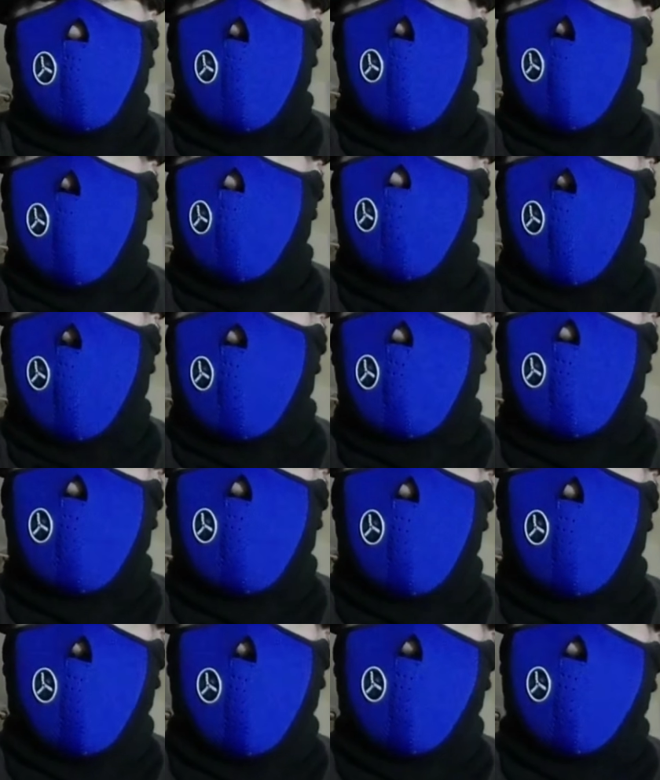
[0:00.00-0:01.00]
had mentioned the
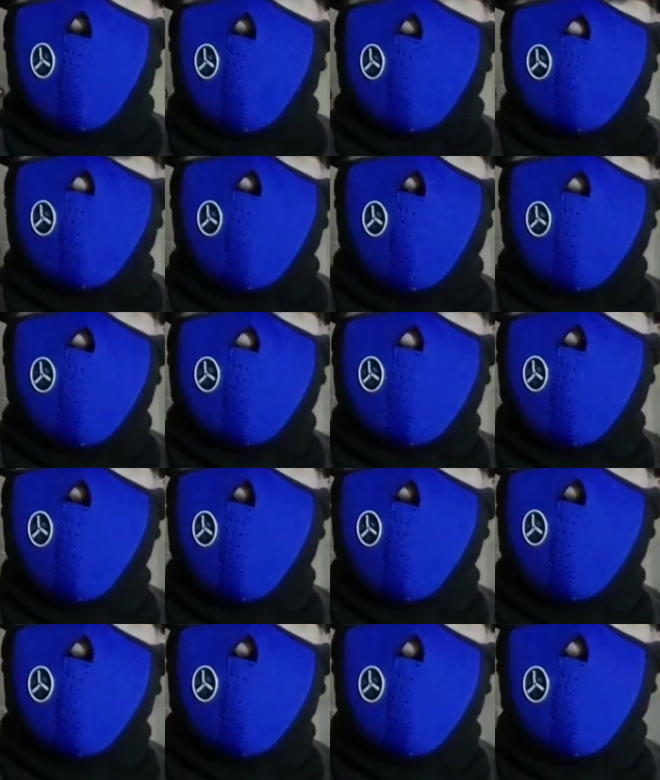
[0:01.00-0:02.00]
Pelican
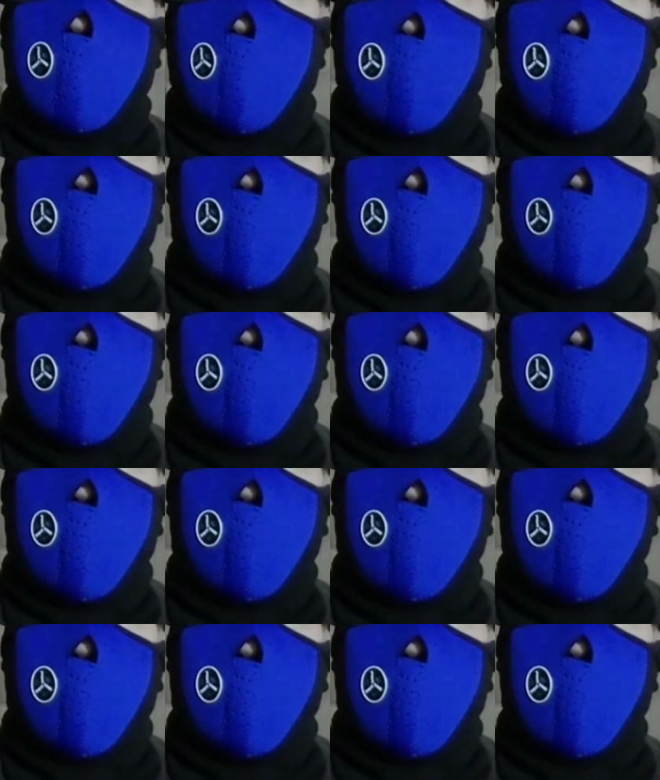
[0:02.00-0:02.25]
1010,